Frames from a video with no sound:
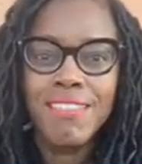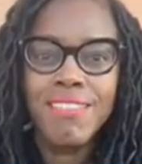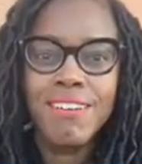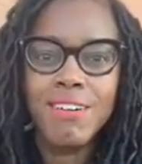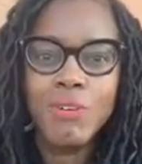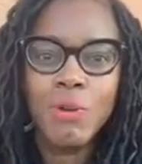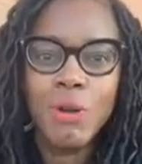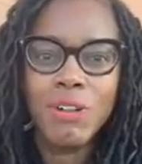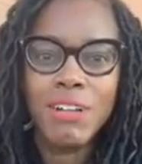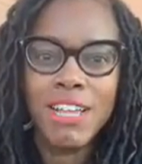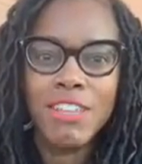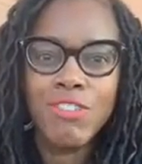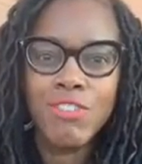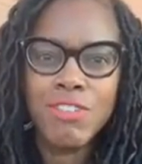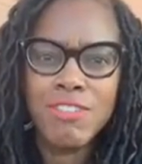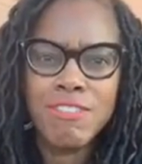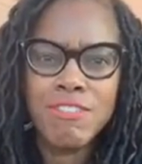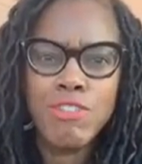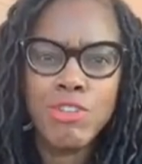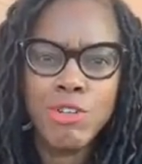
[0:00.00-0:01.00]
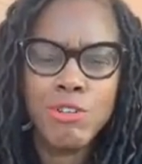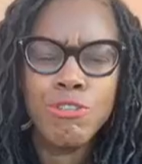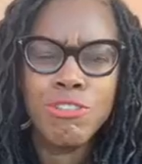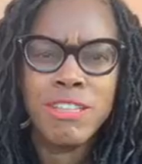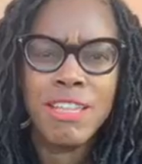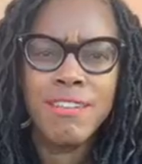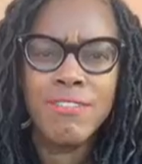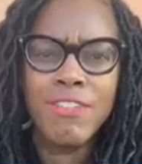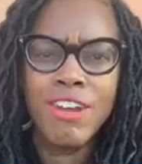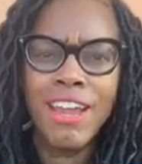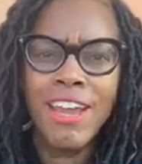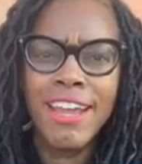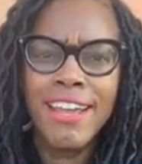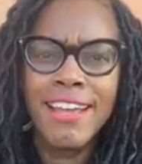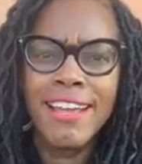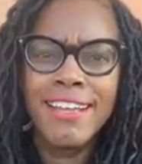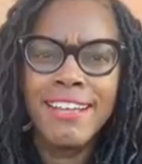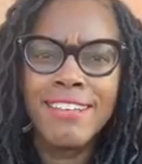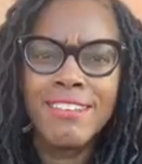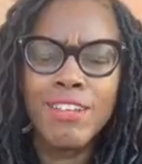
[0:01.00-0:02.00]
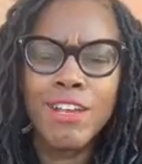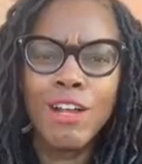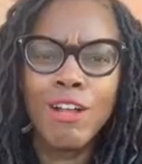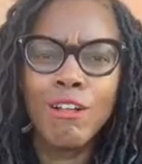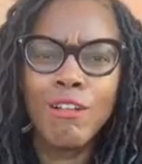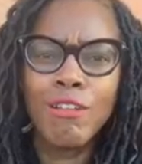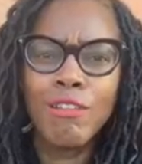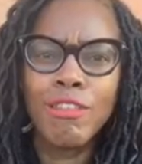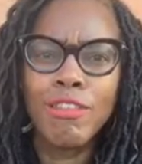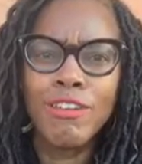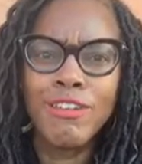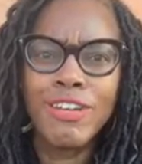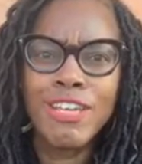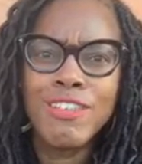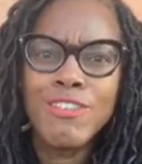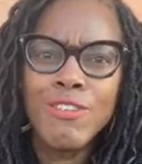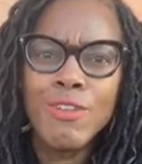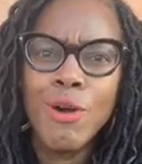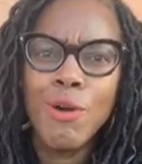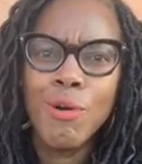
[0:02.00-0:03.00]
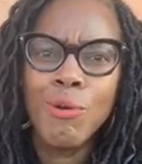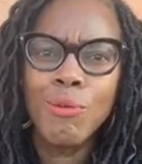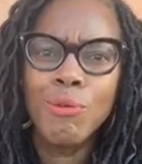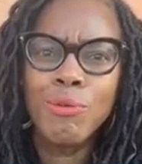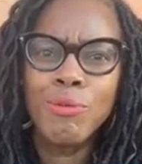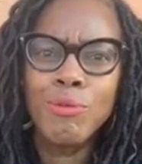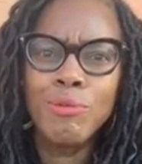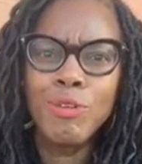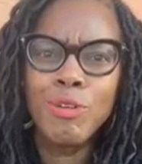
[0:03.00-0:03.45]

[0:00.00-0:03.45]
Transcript: third world countries. It's a new slavery. So there is no,